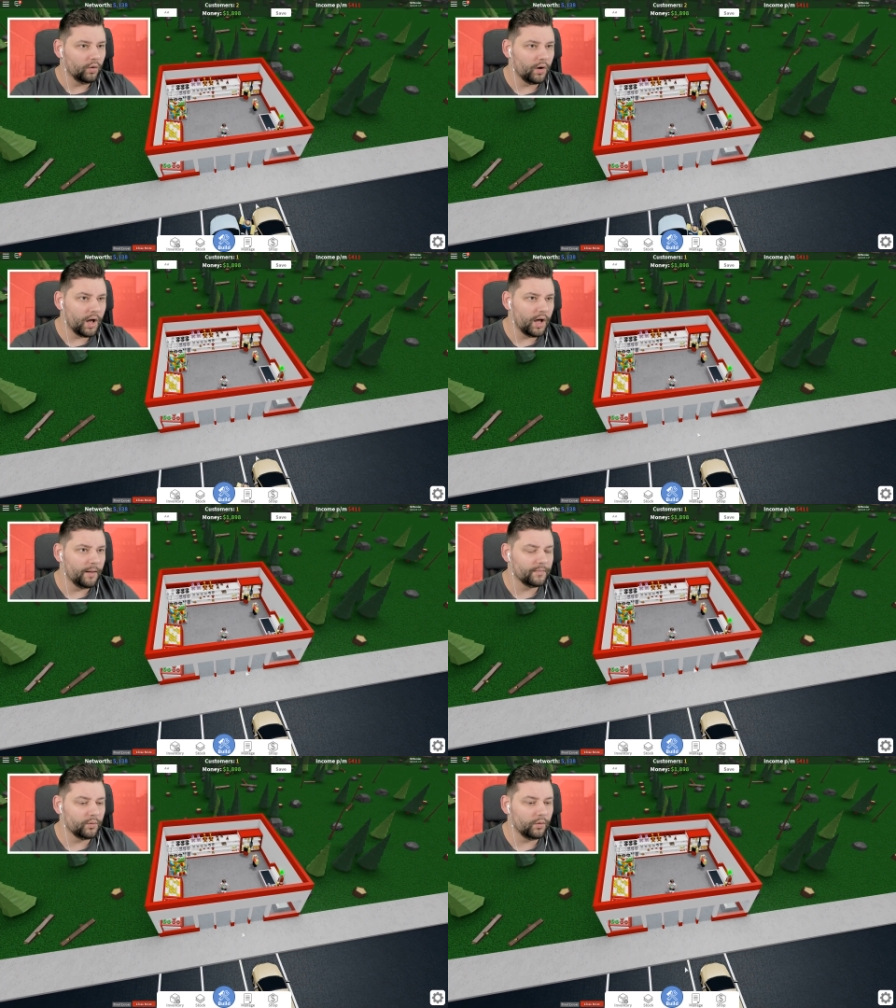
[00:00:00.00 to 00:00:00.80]

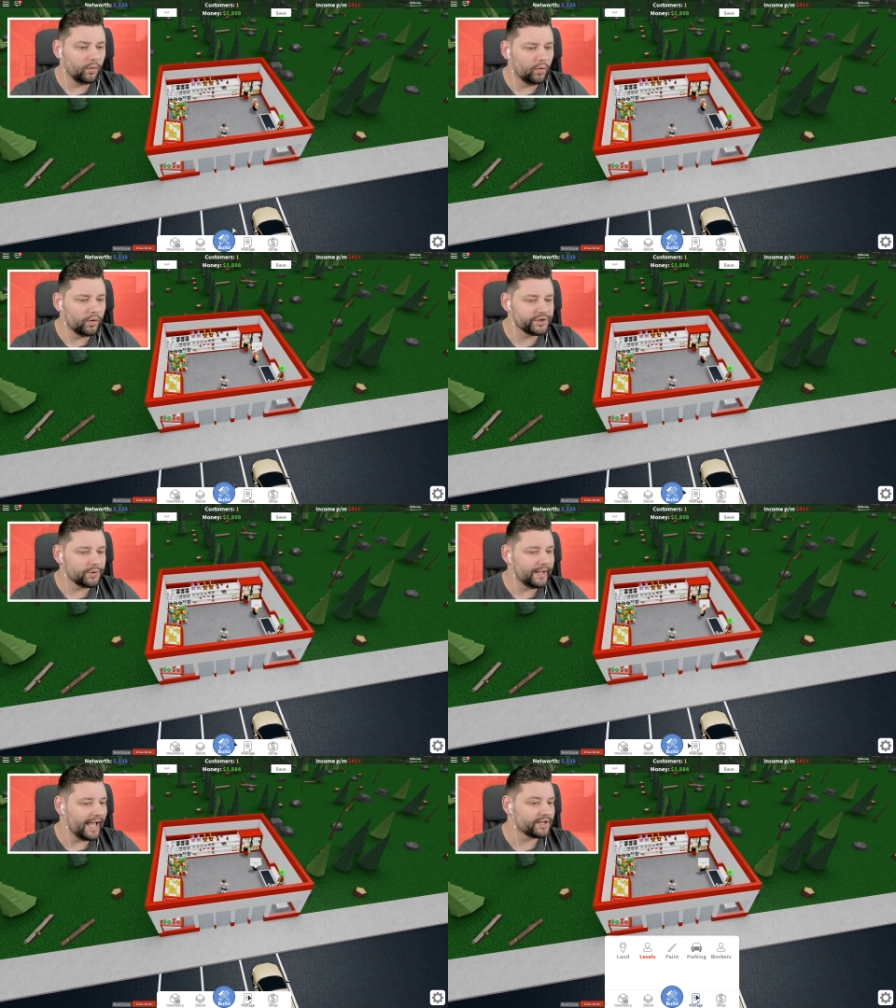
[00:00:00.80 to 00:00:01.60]
Um, or
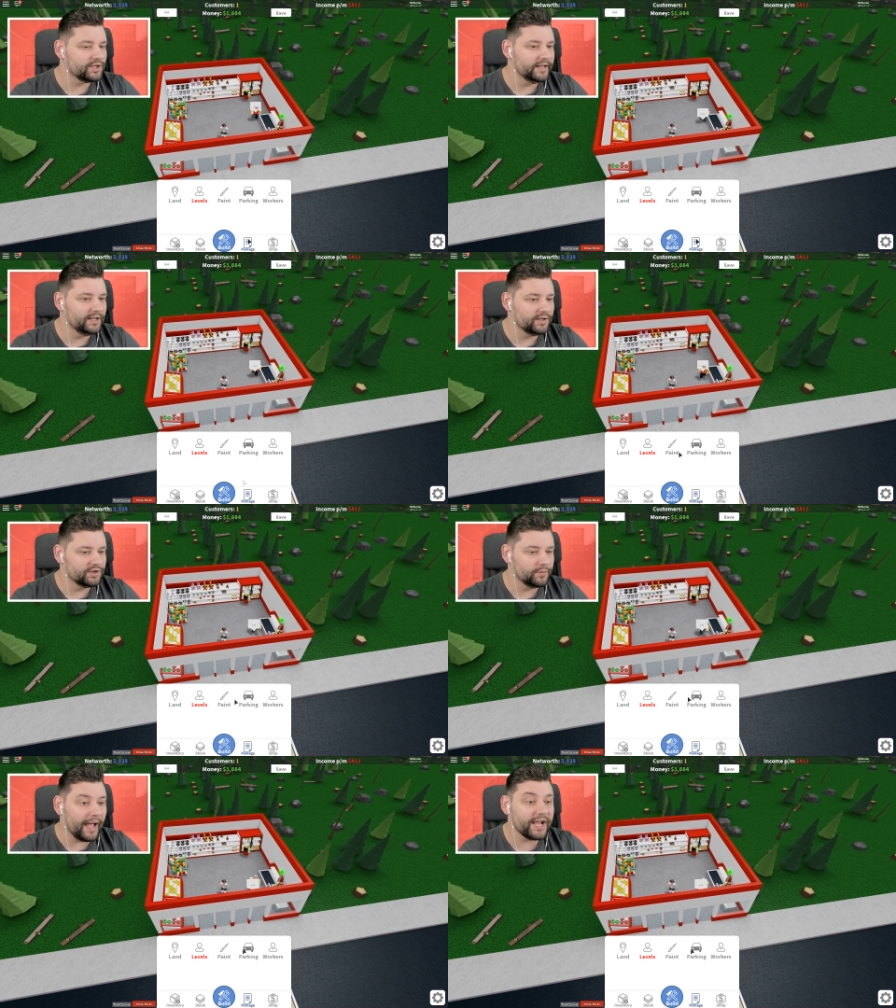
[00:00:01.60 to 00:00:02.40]
should we actually,
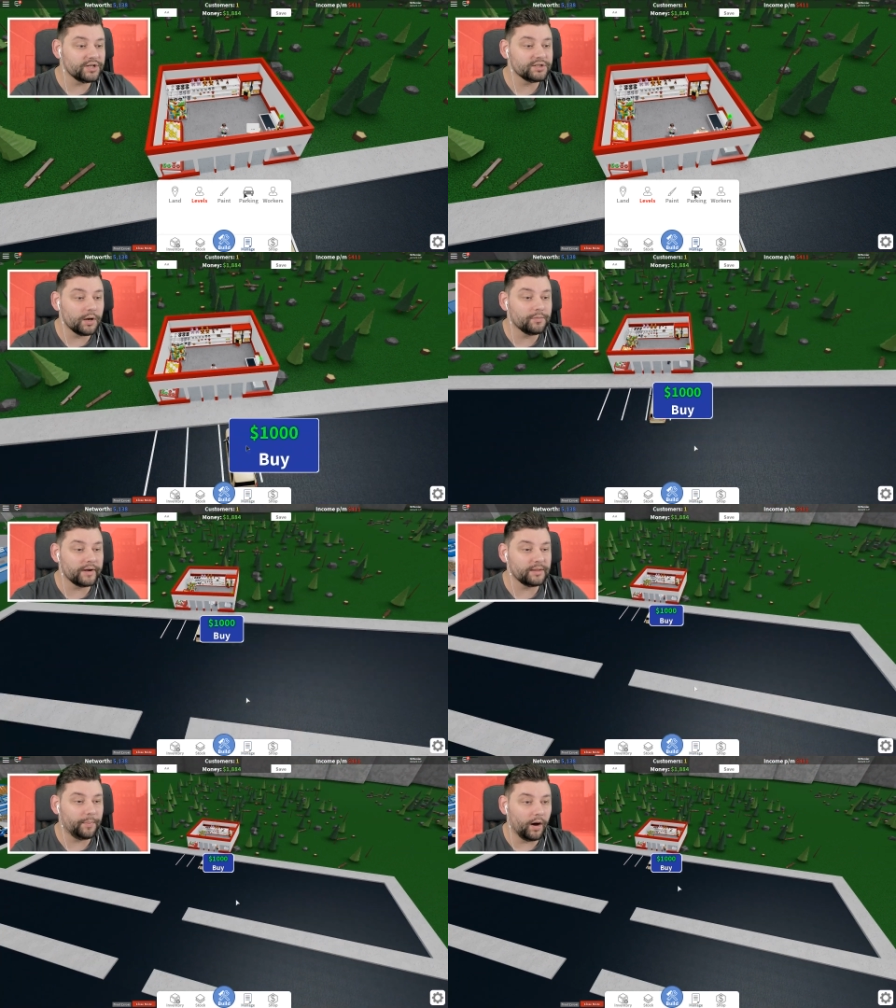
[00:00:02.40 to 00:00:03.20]
should we actually just
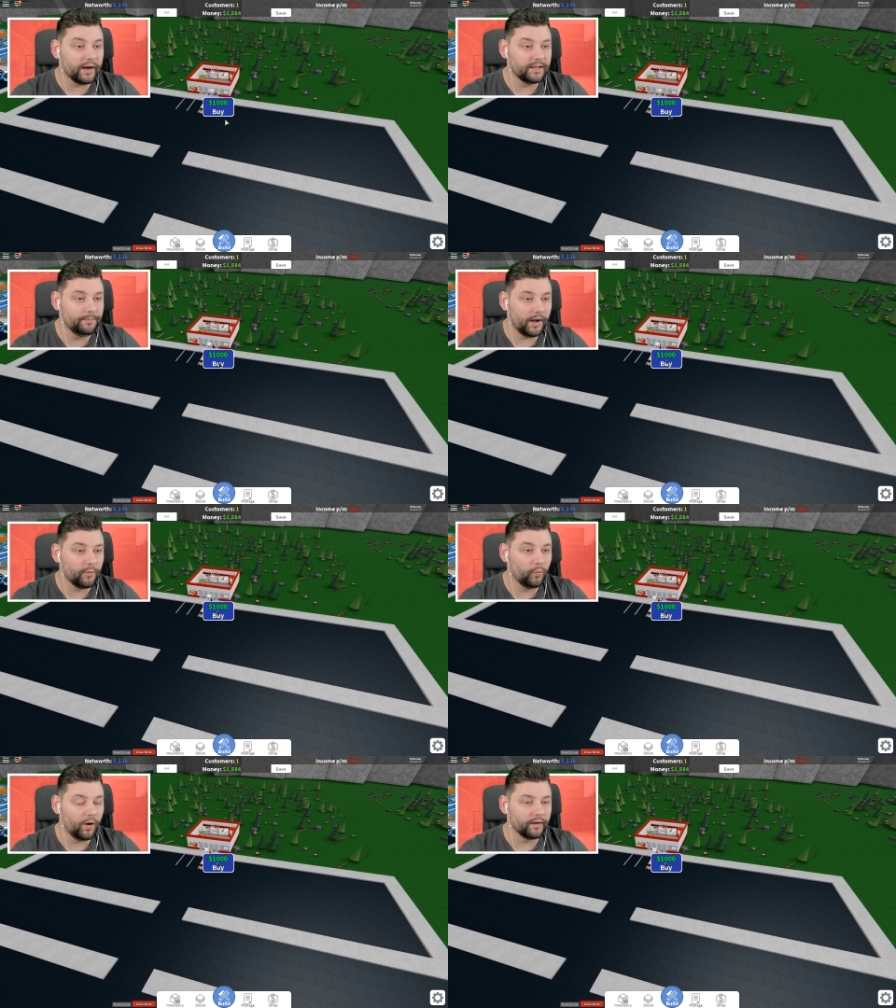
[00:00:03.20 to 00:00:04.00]
upgrade the parking by
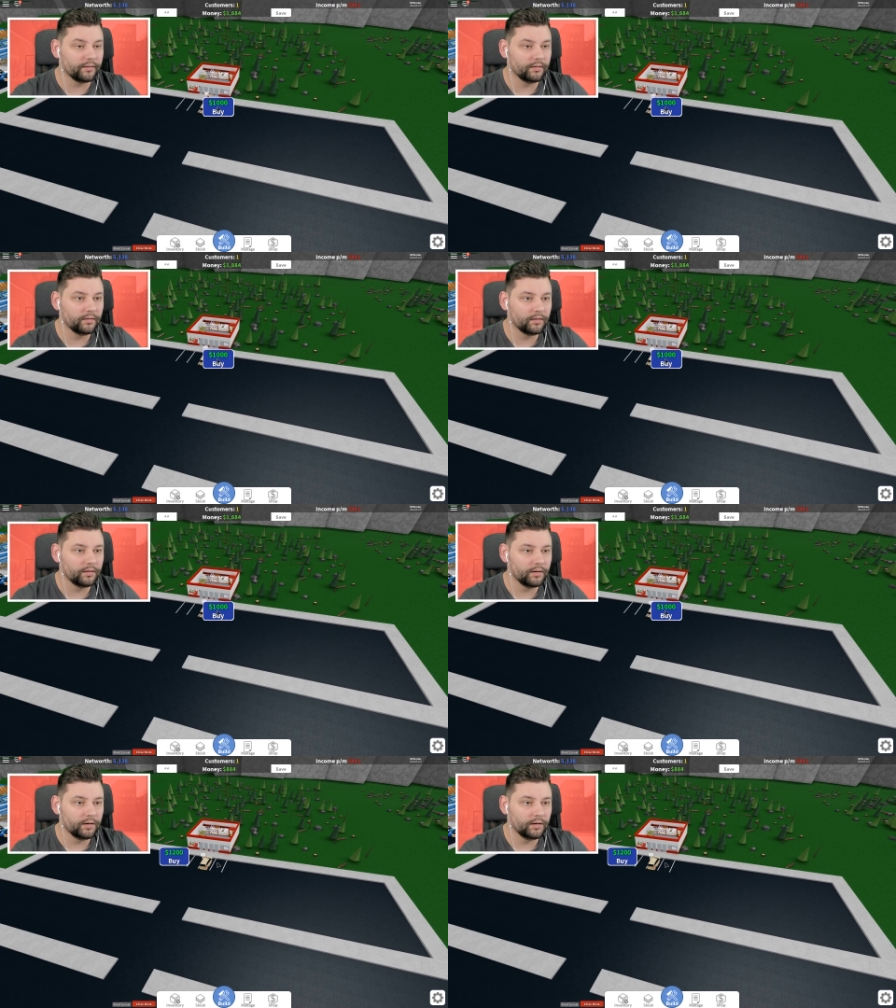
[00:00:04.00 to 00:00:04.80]
one?
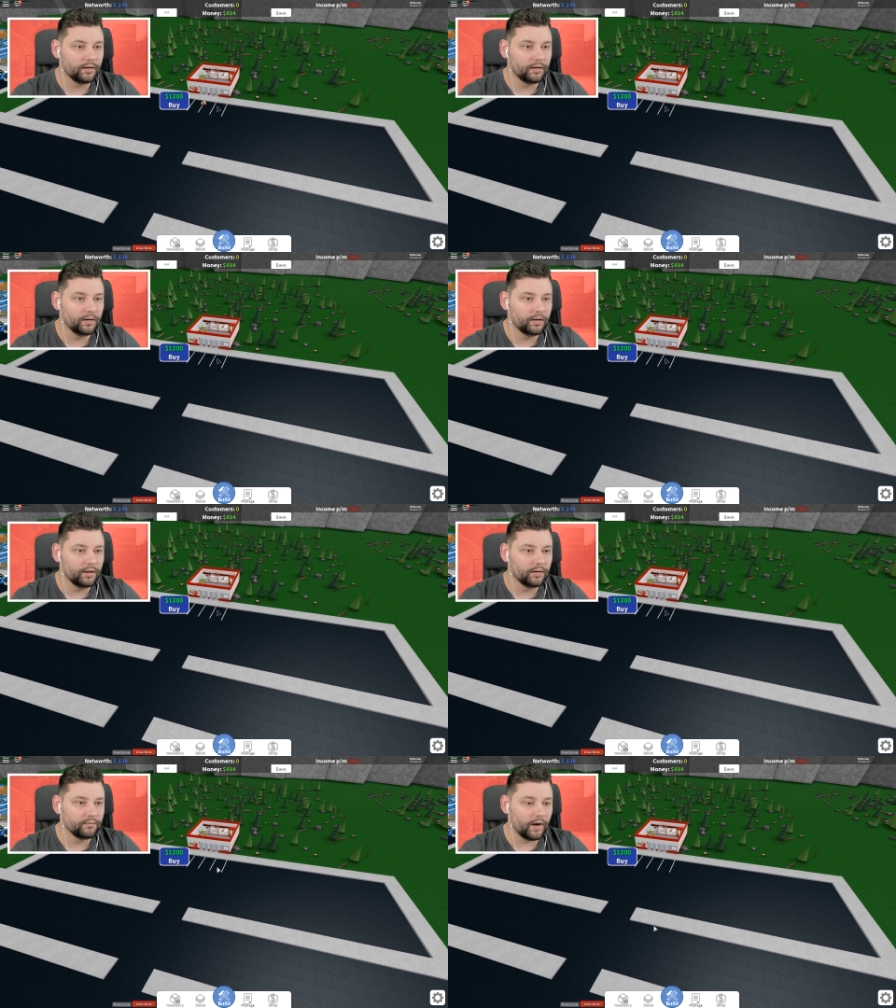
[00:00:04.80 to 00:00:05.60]

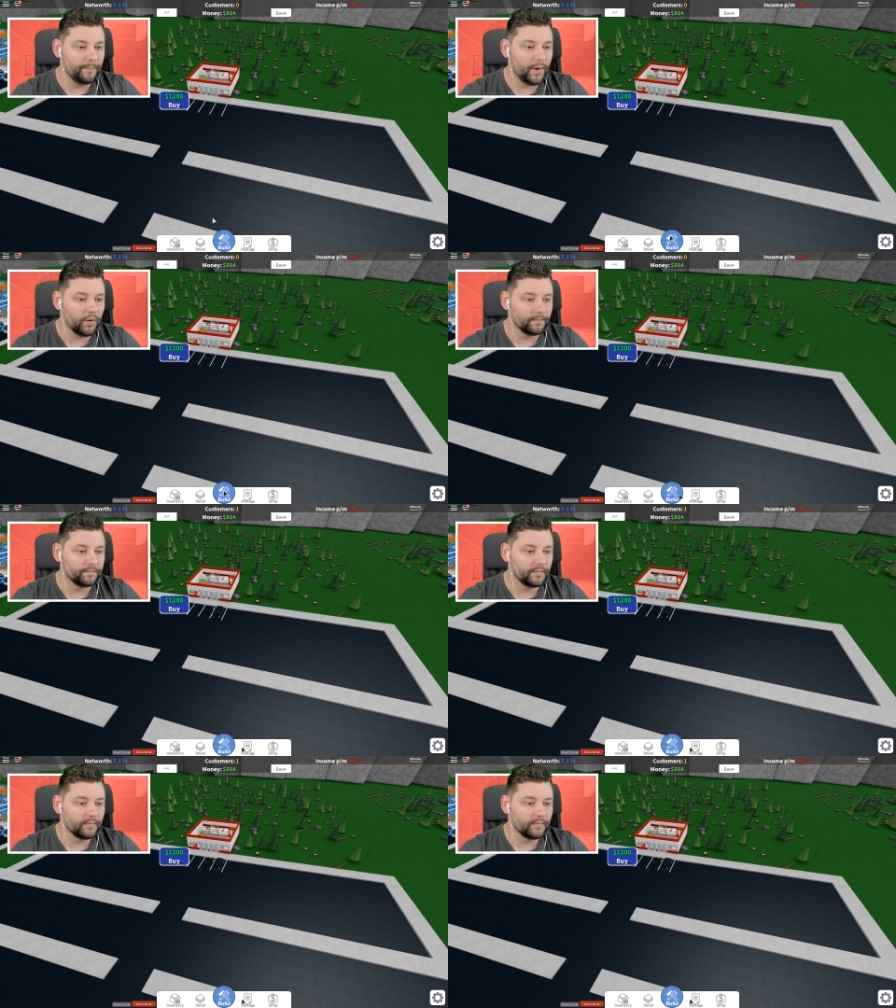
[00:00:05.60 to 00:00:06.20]
Right, boom.